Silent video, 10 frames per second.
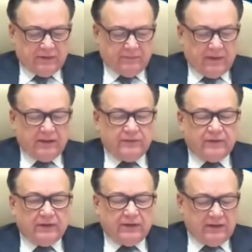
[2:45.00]
we have to
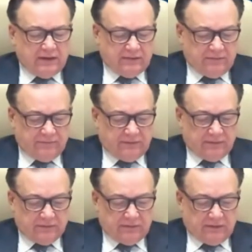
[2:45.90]
ensure that
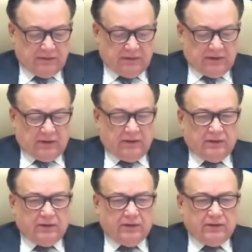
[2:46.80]
enough funding
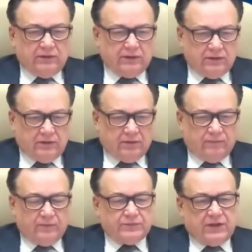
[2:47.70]
is made
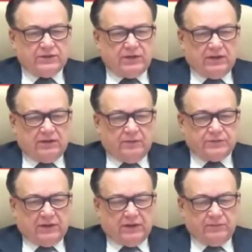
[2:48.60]
available
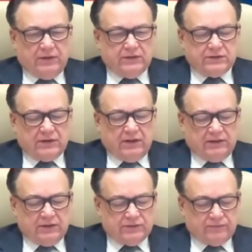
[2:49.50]
for
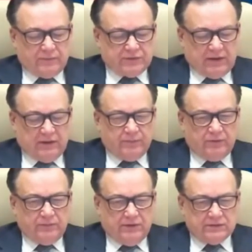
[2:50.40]
clean
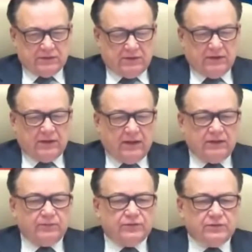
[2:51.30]
transport
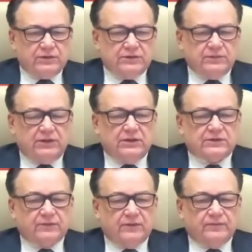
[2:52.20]
and
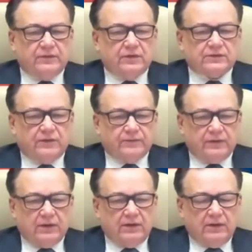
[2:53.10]
for
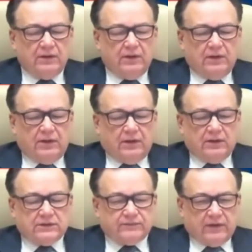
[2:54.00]
services that
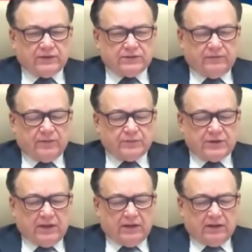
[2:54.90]
run on
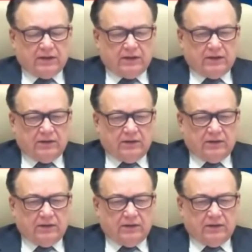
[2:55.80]
clean